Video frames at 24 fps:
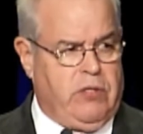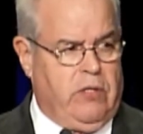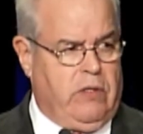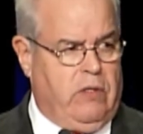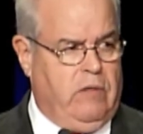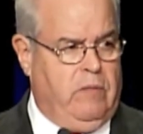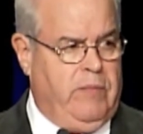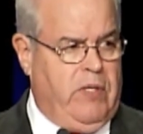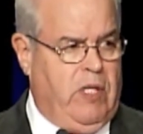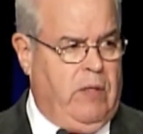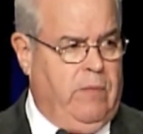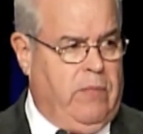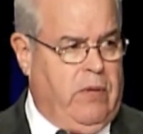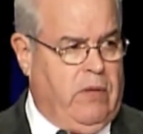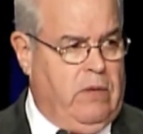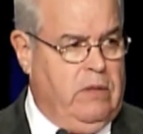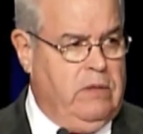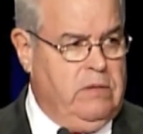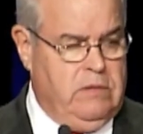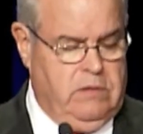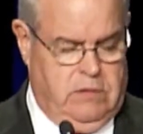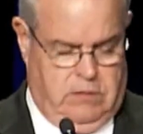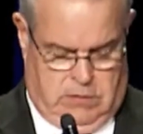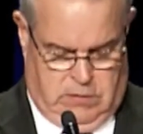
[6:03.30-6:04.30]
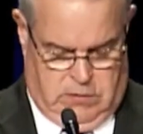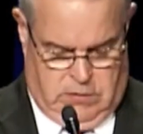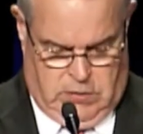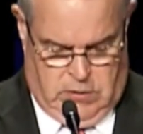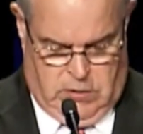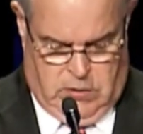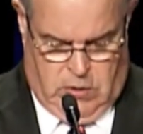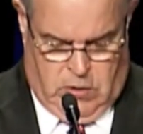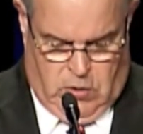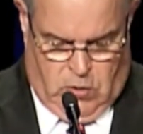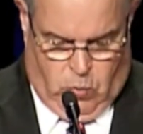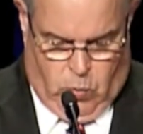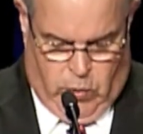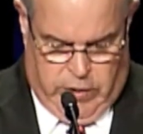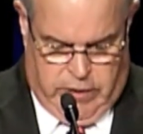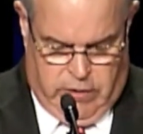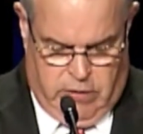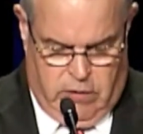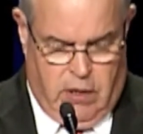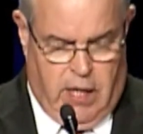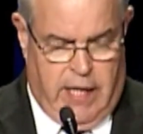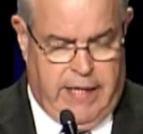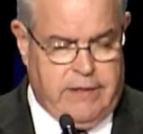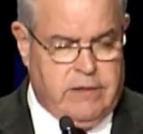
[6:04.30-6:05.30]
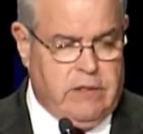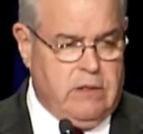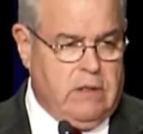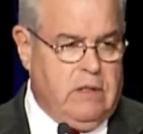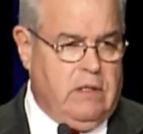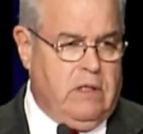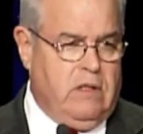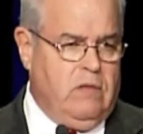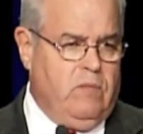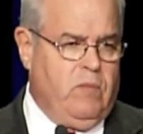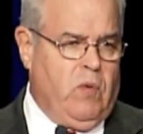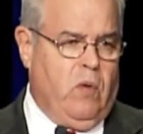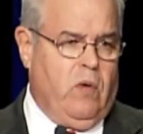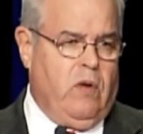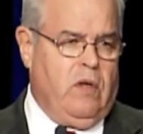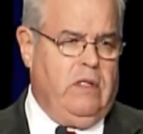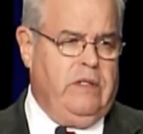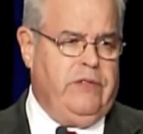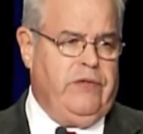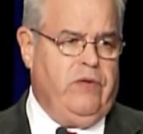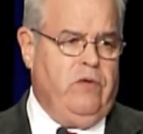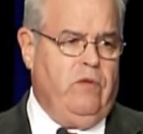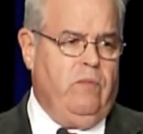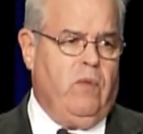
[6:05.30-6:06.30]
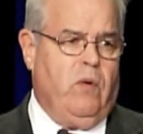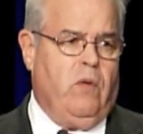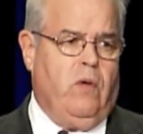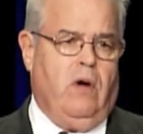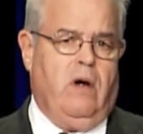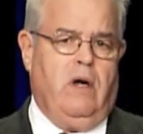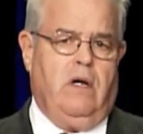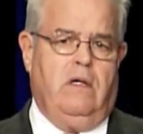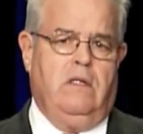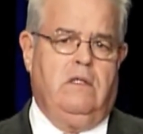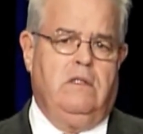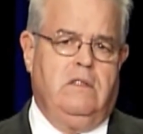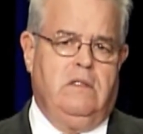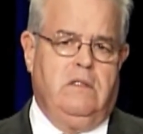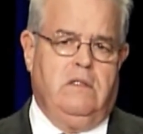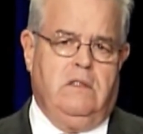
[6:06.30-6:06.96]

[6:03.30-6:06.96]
Circle member? Wouldn't you like to learn more and do more